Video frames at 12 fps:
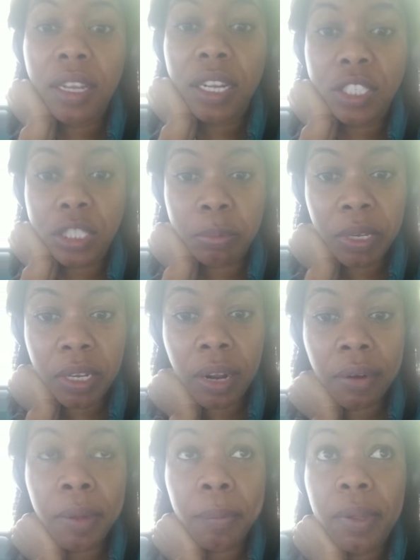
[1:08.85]
I just picked
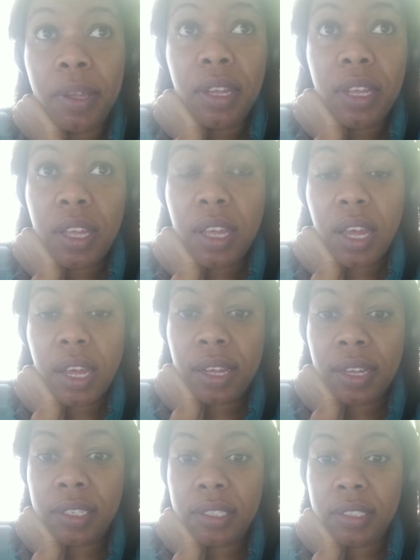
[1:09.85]
her up,
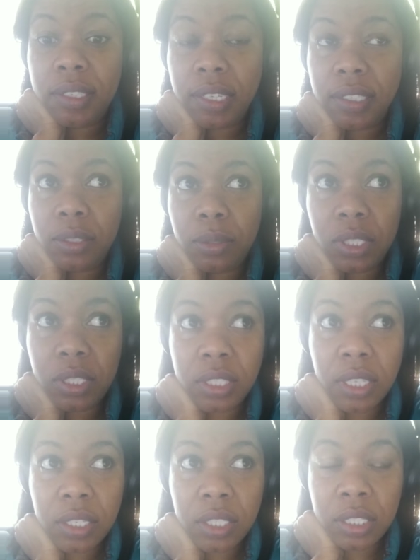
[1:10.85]
and that is what she
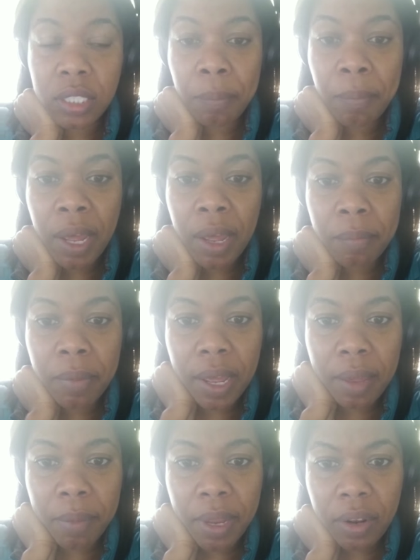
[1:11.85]
said. She said, Mom,
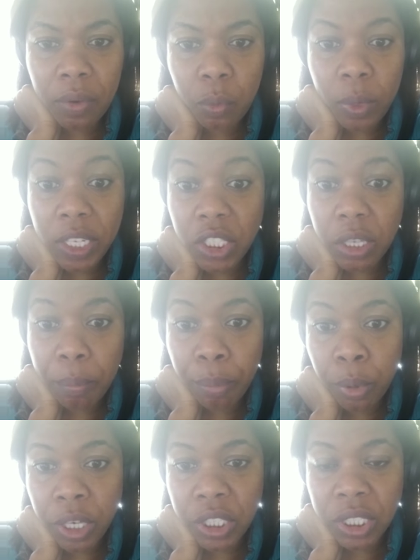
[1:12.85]
I made a witch
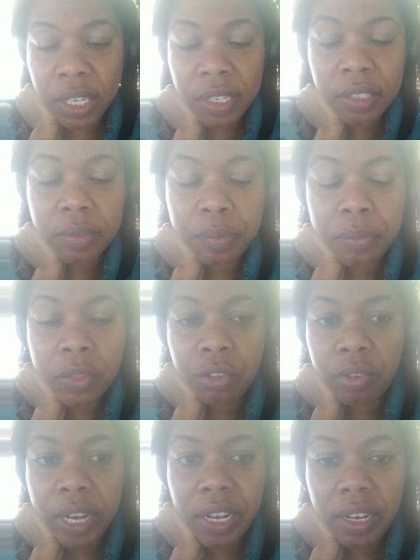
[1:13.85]
portion,
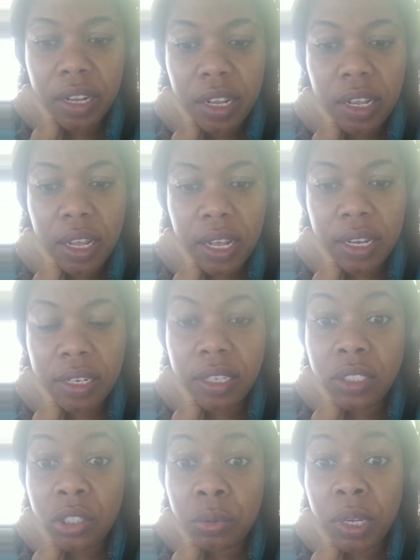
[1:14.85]
right? And
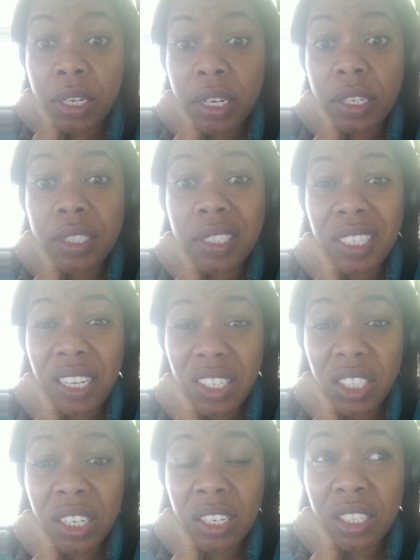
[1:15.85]
this is what they're
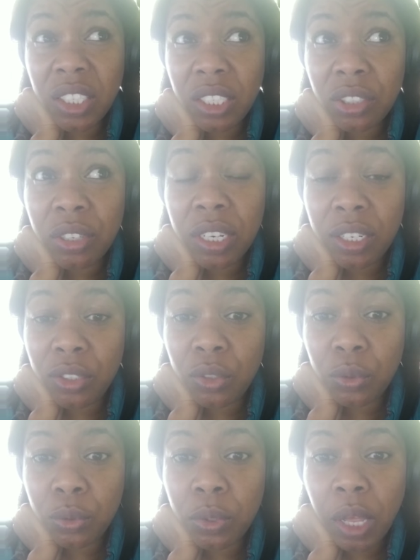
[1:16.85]
teaching the children in
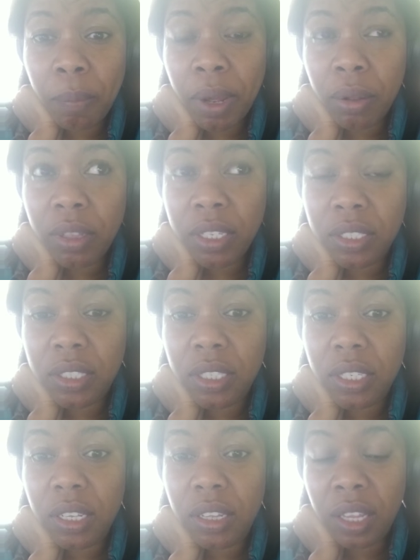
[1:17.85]
school about this
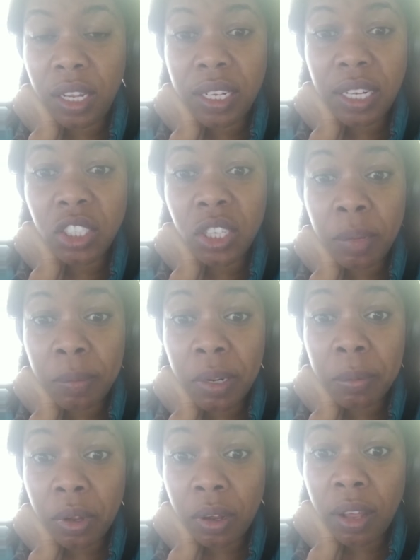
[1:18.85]
thing that's coming
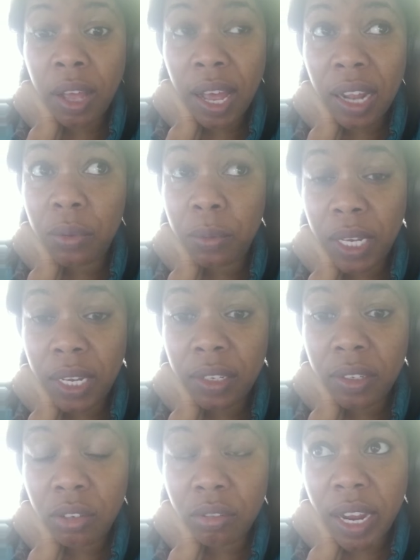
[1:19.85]
up called
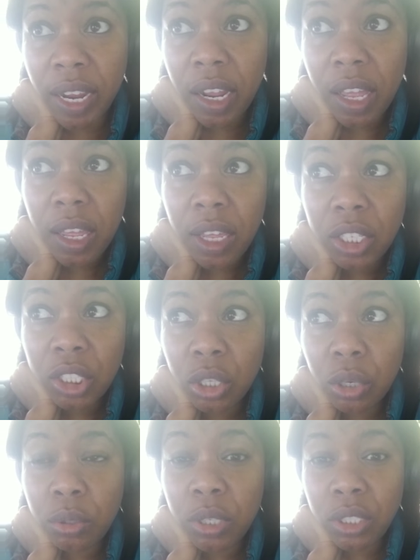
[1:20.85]
Halloween, right?
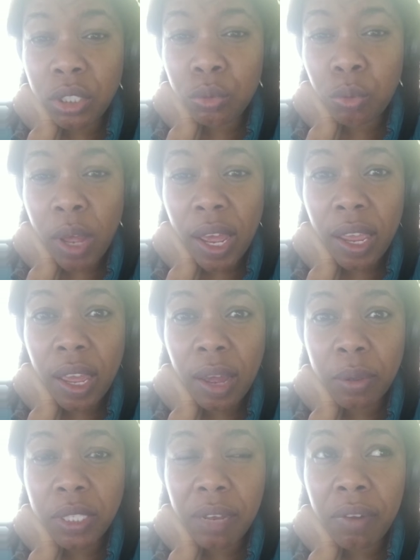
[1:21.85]
So this is why I
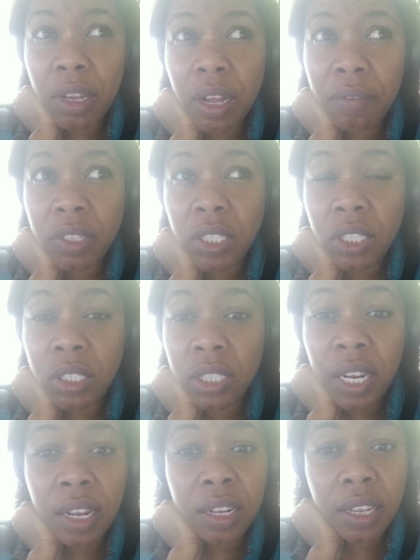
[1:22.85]
was having a conversation
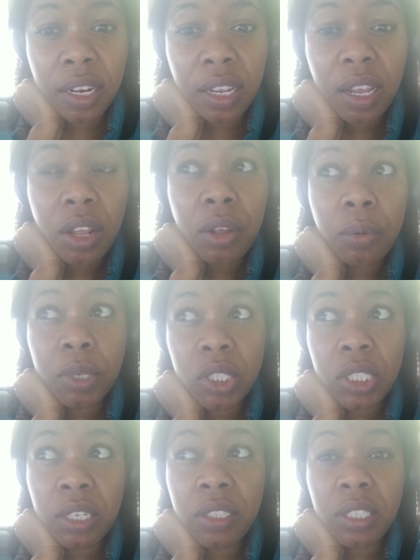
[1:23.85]
today, and lady was
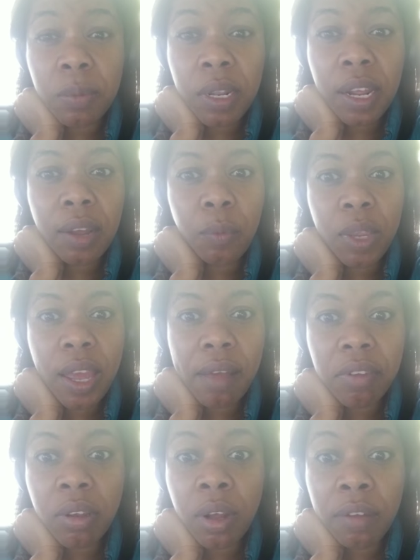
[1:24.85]
sharing to me that we
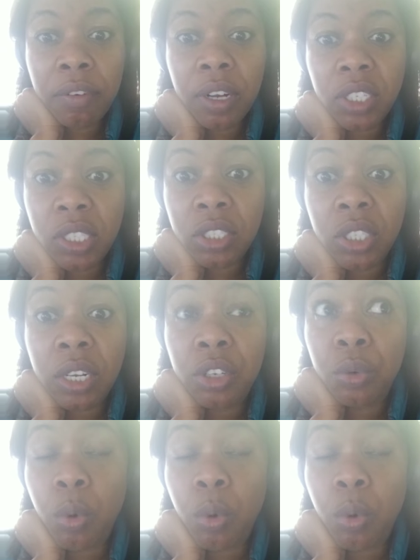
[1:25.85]
have to cover our children.